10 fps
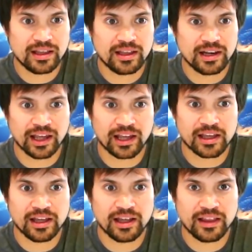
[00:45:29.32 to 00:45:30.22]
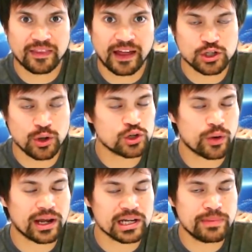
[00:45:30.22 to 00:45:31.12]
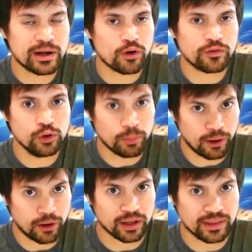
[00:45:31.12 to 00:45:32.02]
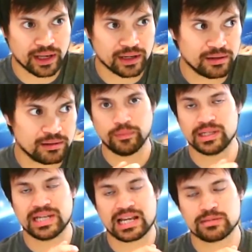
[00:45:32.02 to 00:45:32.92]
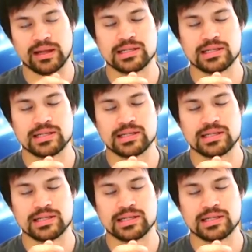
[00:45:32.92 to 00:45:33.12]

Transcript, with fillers: Like that two hundred grand is better off in your pocket than the tax man.